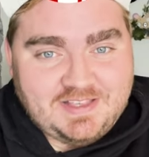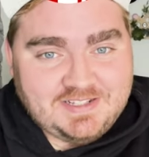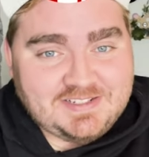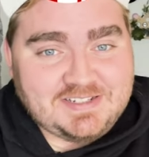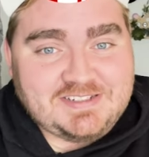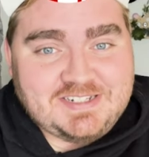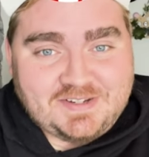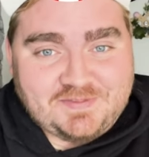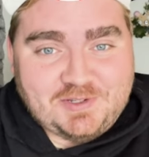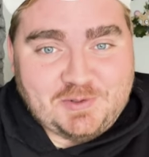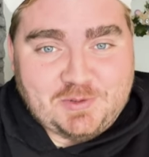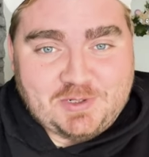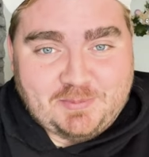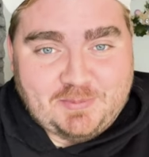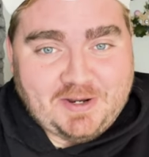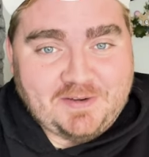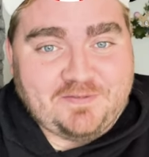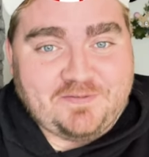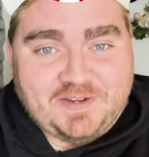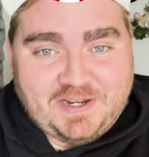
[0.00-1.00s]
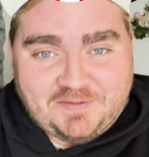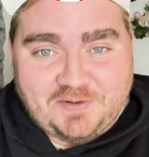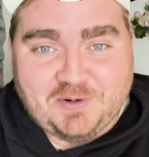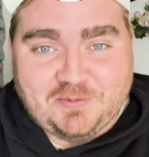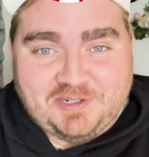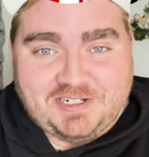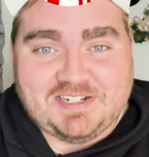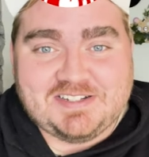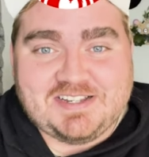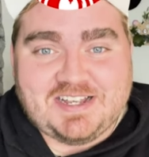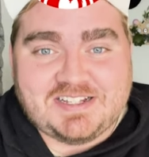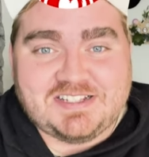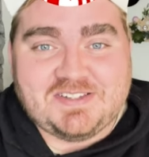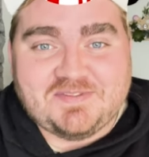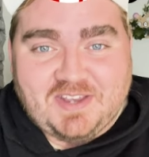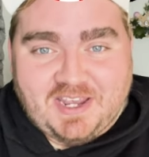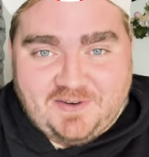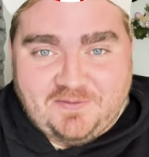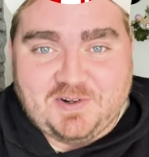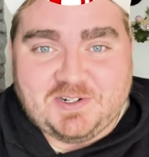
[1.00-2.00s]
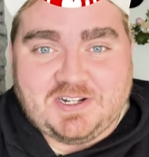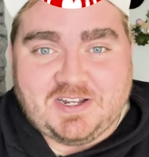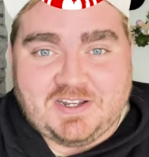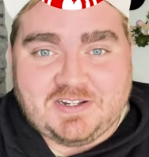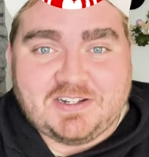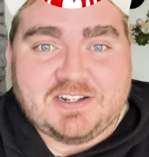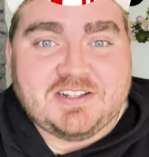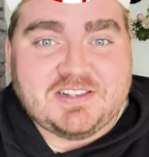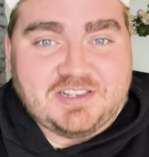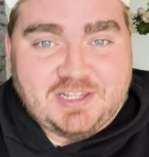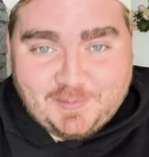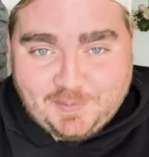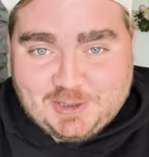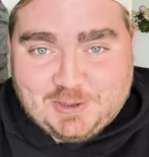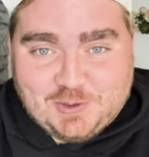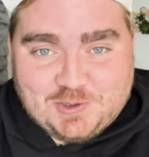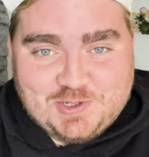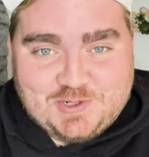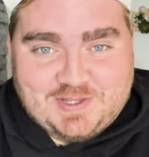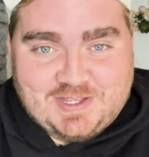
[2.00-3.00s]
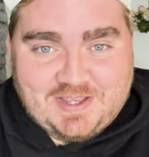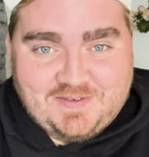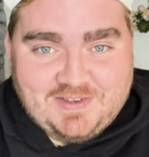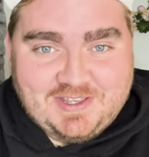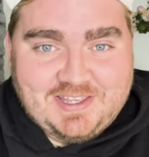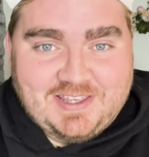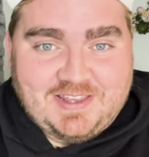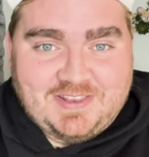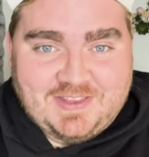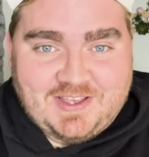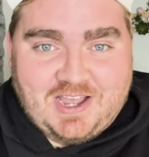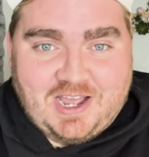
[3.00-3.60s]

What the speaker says: This is definitely one of my favorite redesigns I've ever done. Let me know what you think of it in the